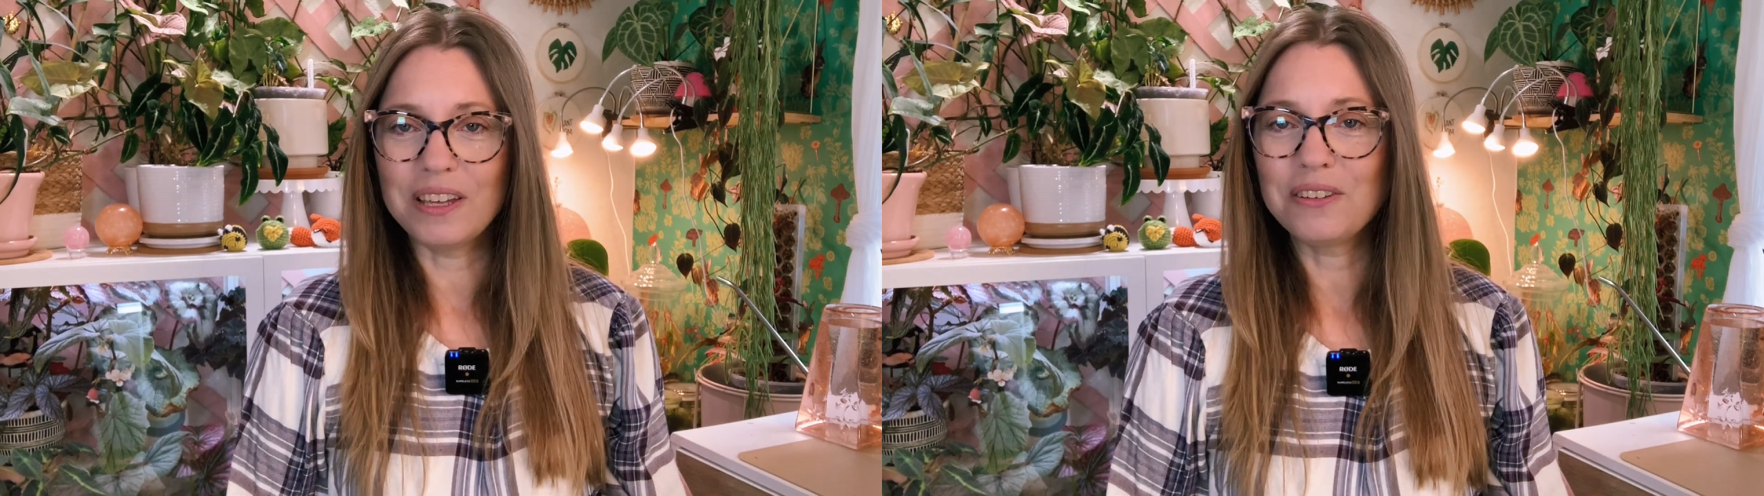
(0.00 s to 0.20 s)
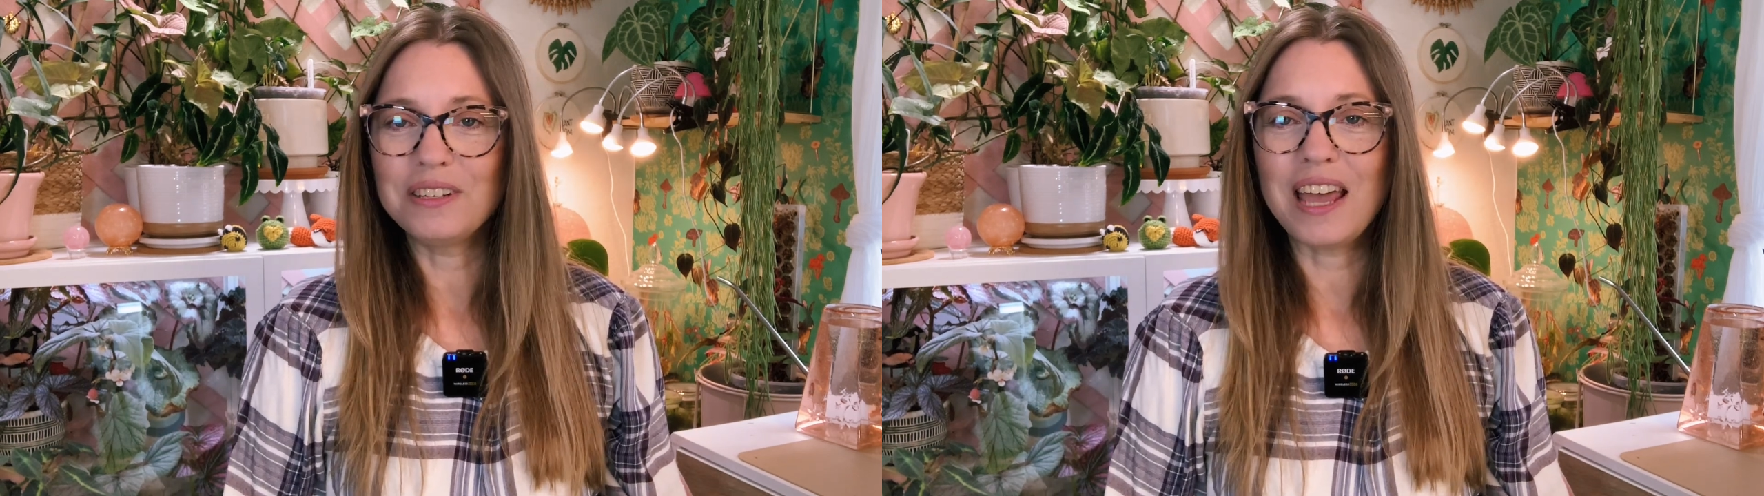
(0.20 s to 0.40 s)

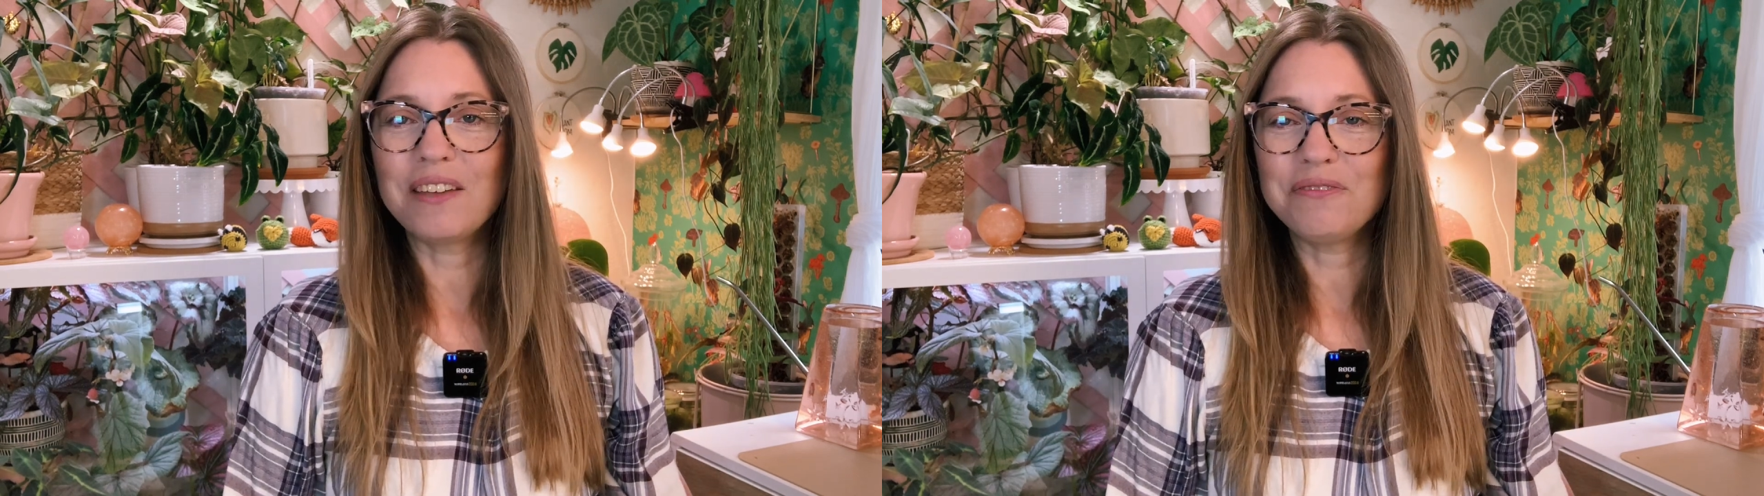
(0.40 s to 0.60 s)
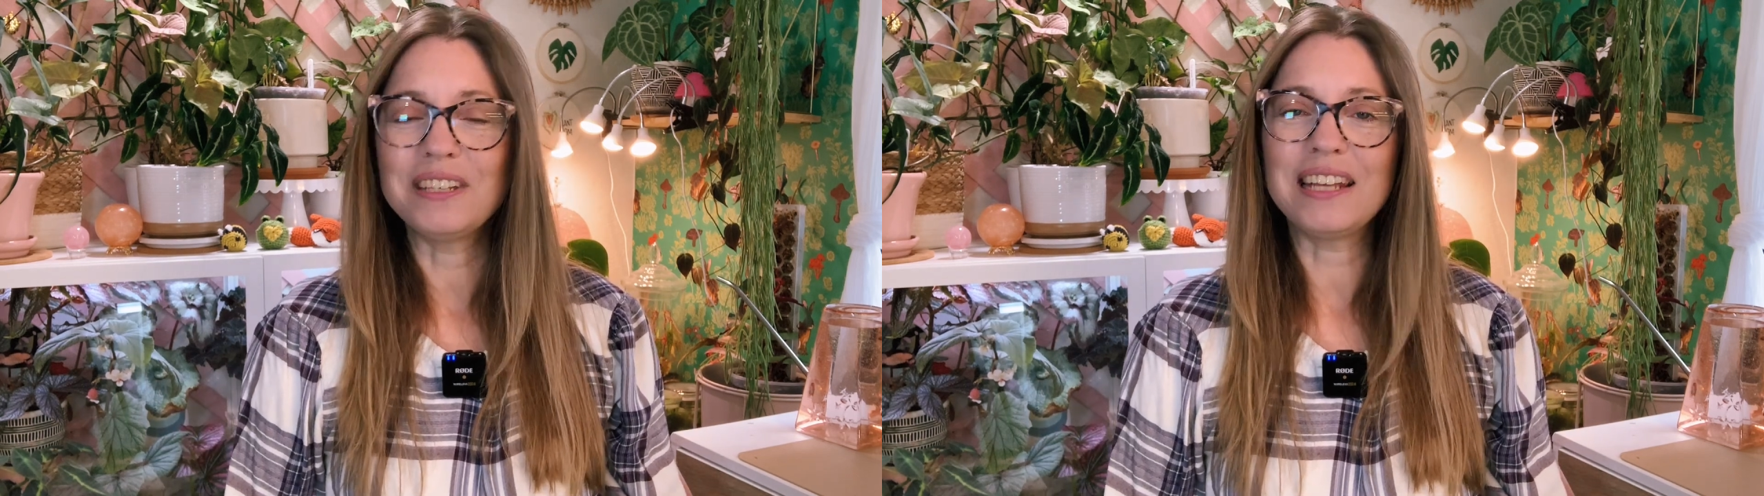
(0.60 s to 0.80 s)
They could
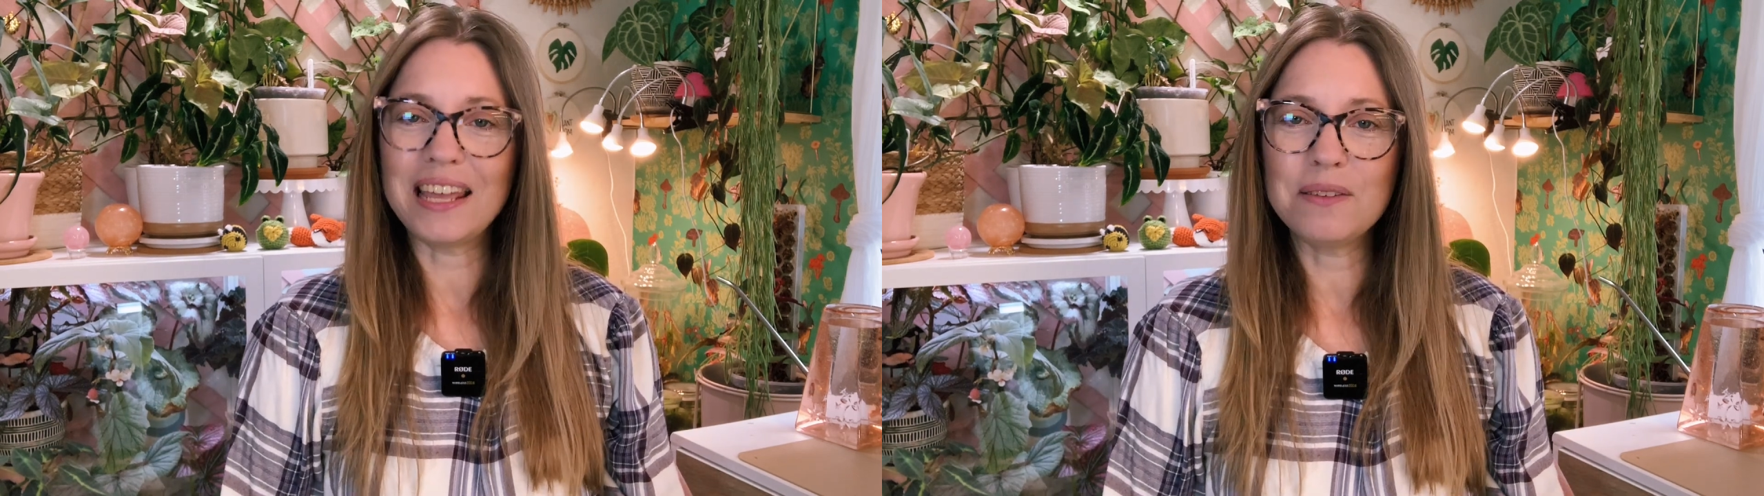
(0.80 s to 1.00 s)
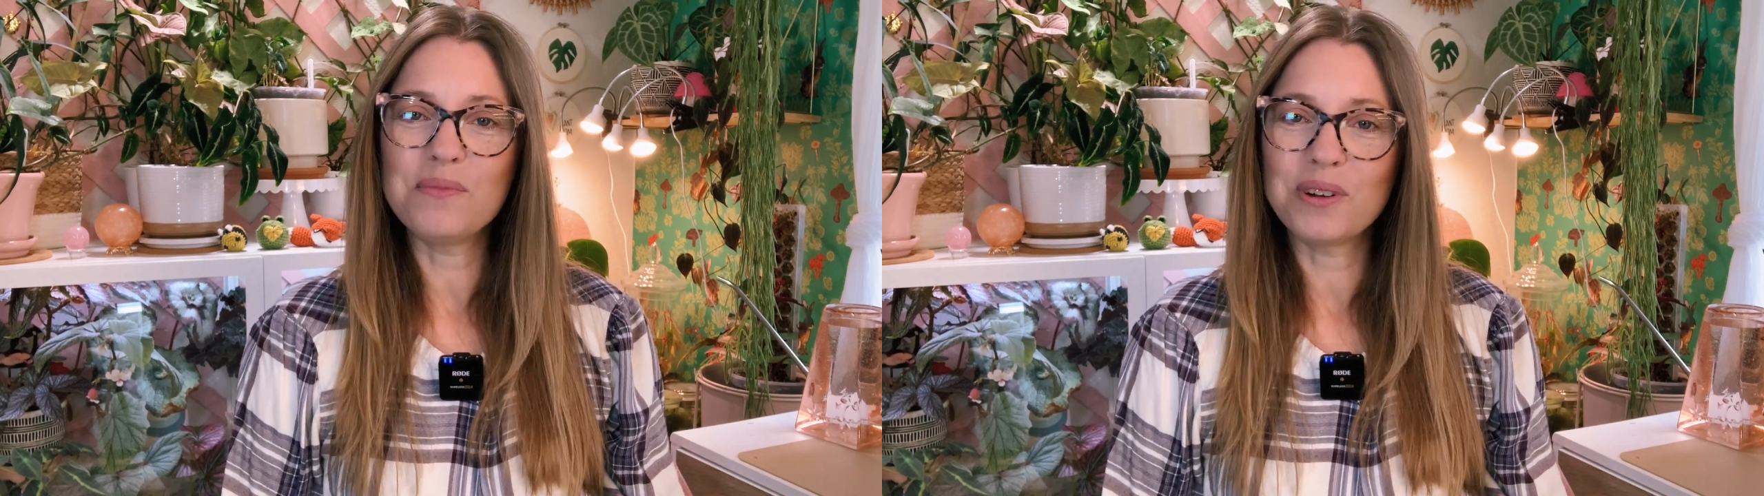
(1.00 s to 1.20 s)
not fit
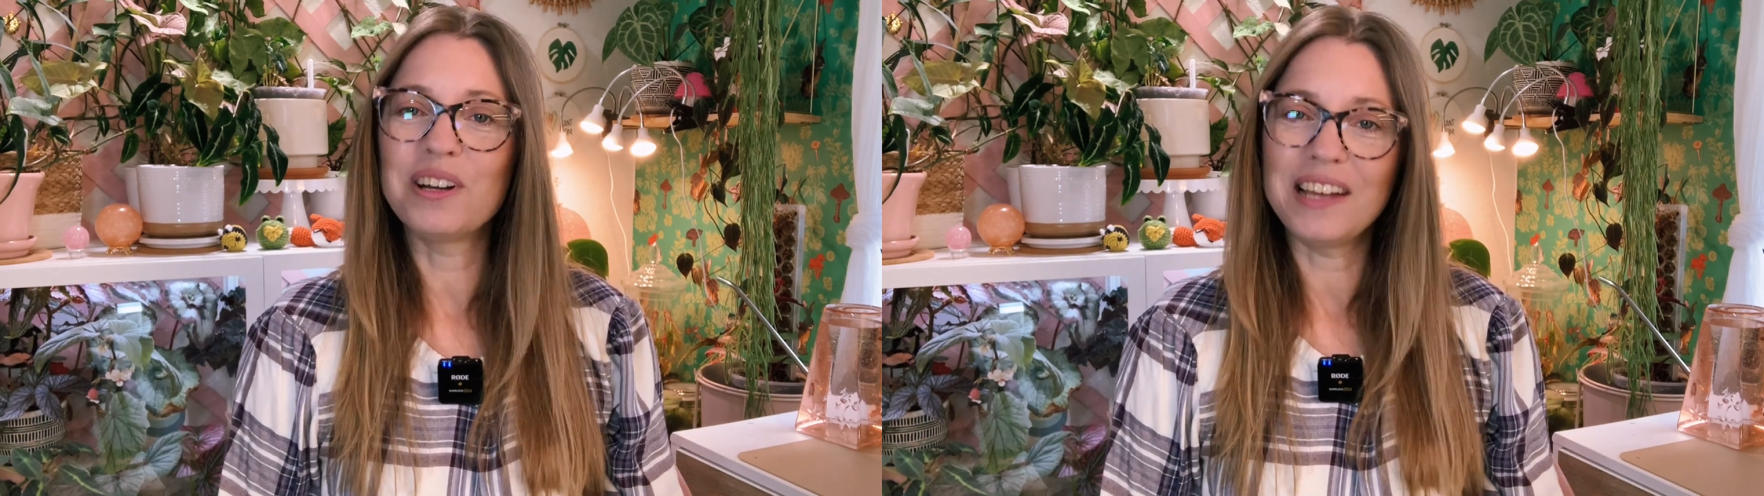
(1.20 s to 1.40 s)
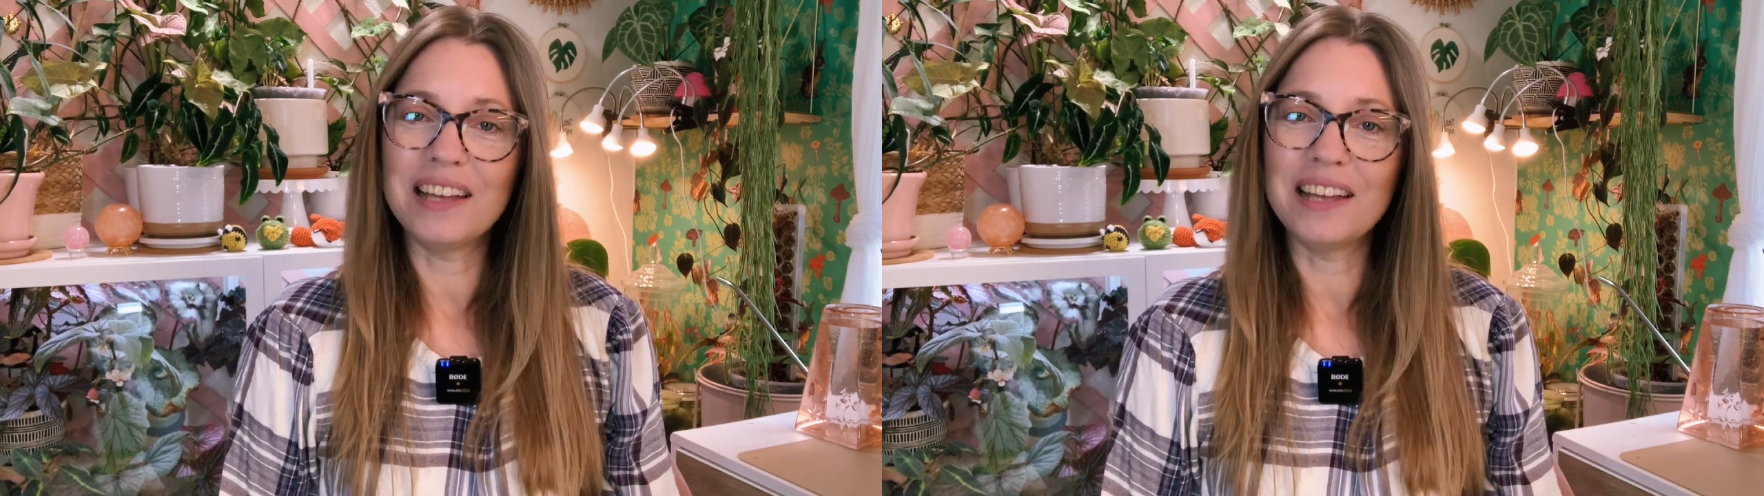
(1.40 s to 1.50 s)
any more